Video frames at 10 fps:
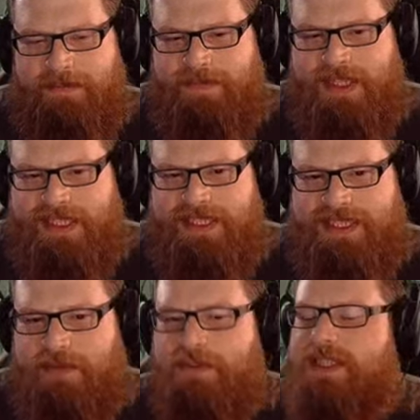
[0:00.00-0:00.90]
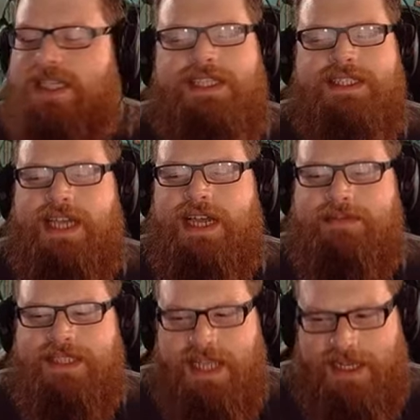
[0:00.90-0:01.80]
This is 17
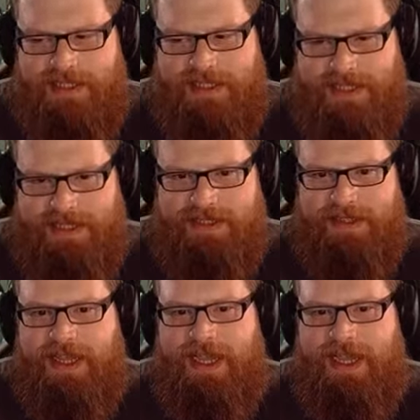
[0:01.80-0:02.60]
times 19,